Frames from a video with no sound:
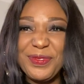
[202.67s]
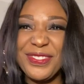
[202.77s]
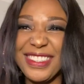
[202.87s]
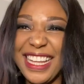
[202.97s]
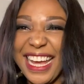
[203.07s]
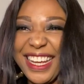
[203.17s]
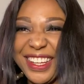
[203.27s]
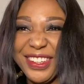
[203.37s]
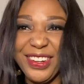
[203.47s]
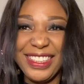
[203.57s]
like,
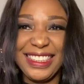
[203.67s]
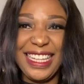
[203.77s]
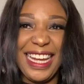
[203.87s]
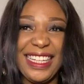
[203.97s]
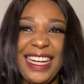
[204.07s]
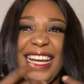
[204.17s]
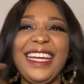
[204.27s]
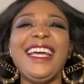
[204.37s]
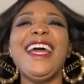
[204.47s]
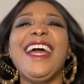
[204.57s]
you understand, like